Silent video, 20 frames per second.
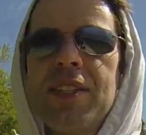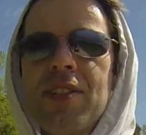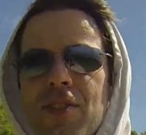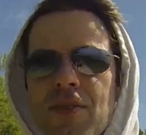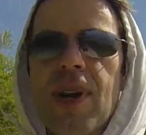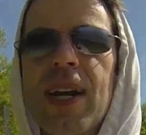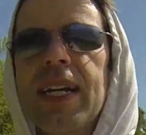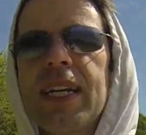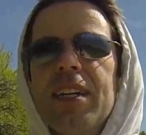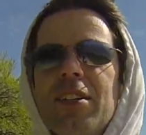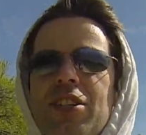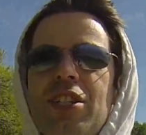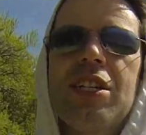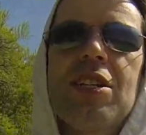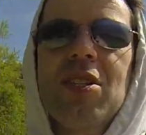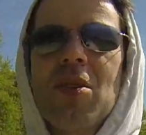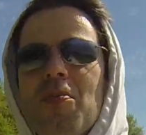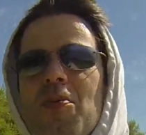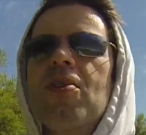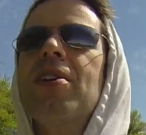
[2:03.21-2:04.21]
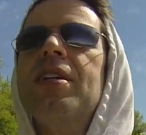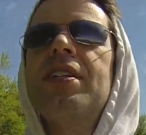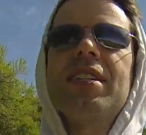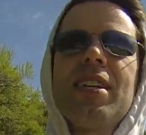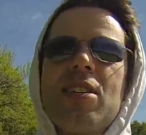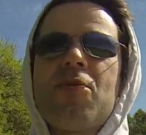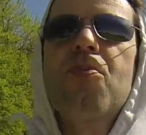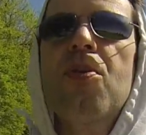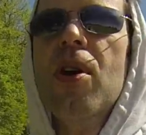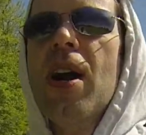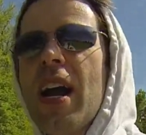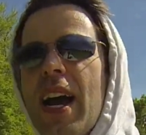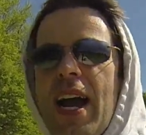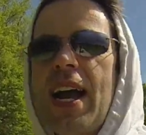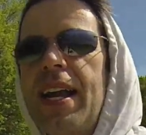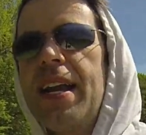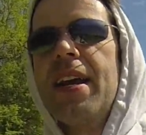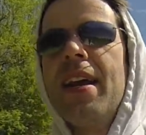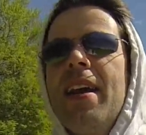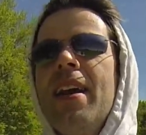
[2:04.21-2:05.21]
So right now she's the princess
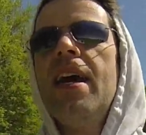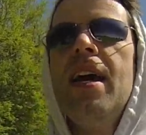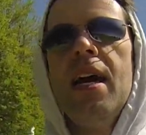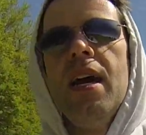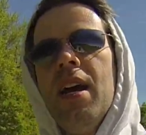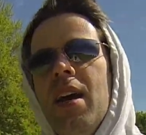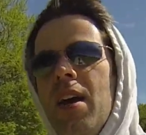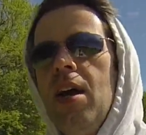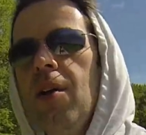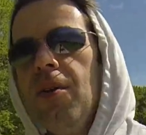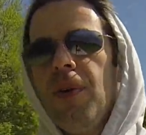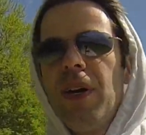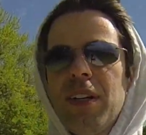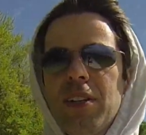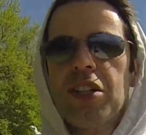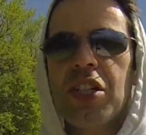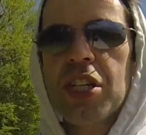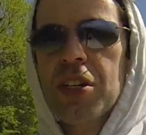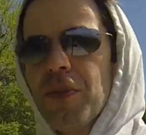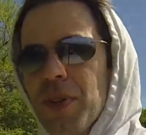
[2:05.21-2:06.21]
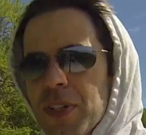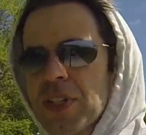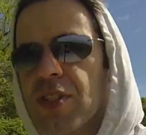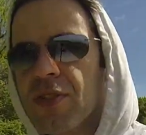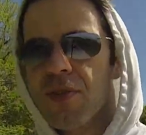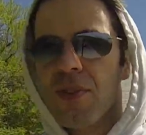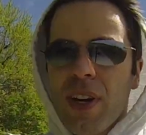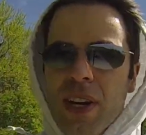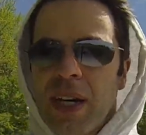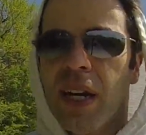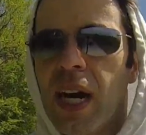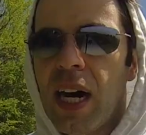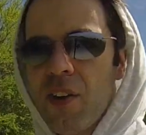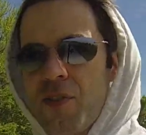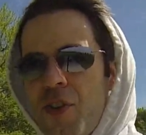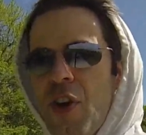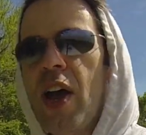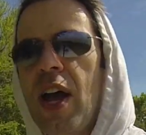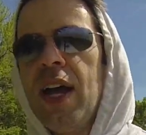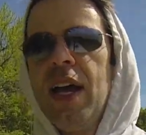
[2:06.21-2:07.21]
bride. Well, she wants to run
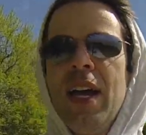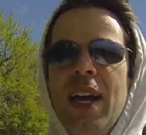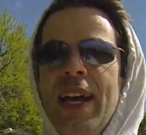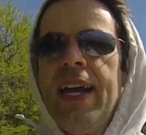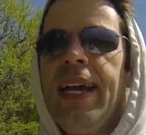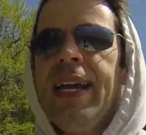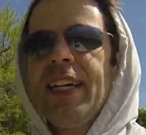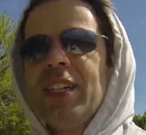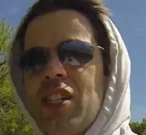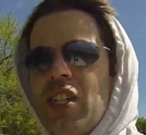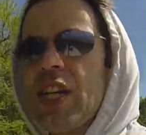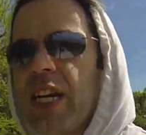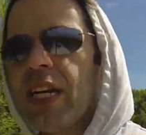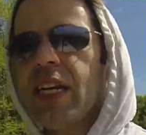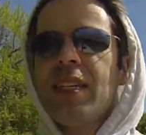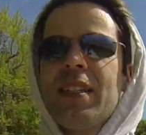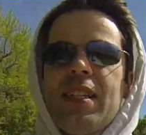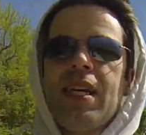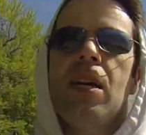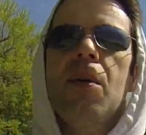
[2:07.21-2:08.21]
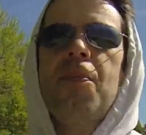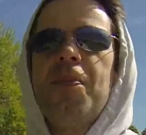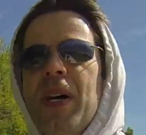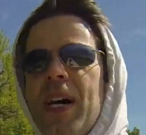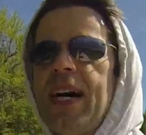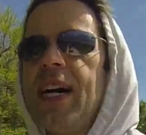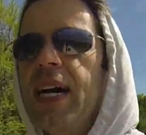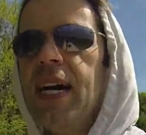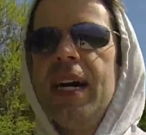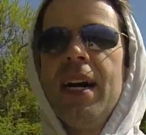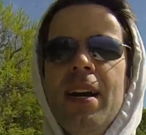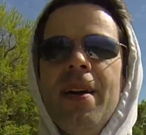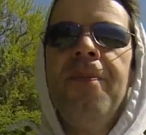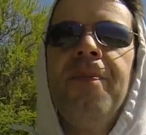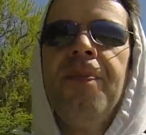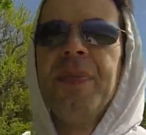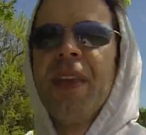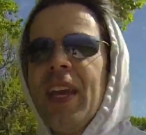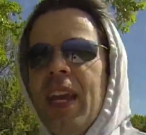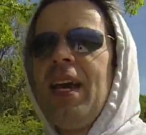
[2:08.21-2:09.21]
off, and she ends up uh,
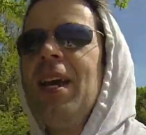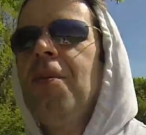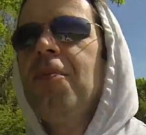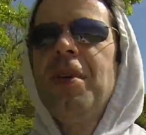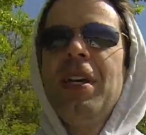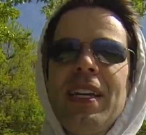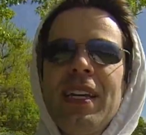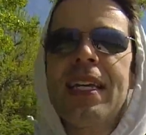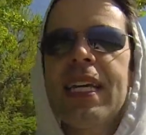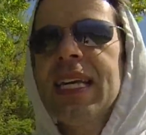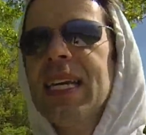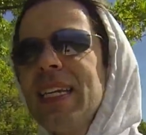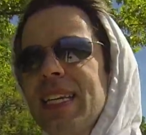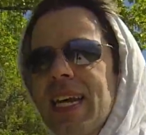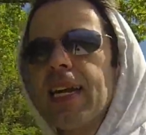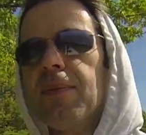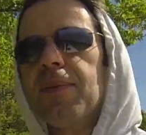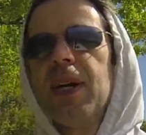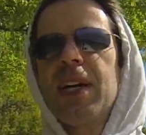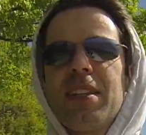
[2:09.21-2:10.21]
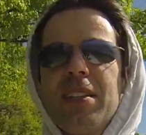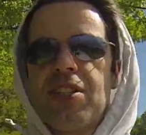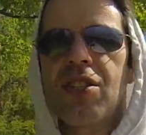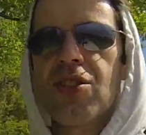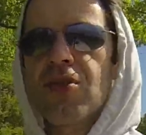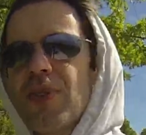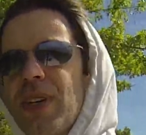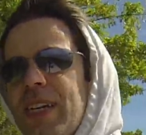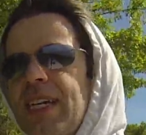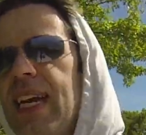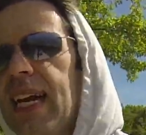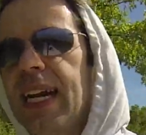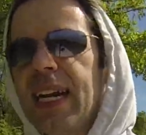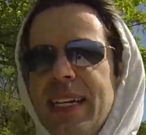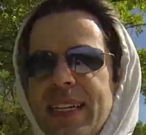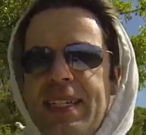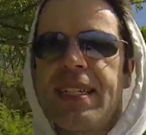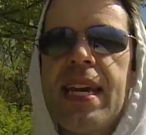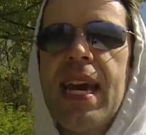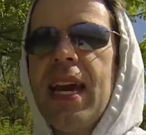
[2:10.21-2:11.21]
being kidnapped by these three
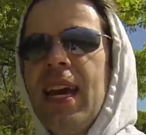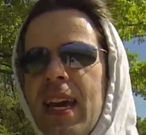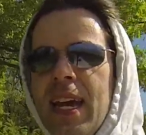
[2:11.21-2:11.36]
guys.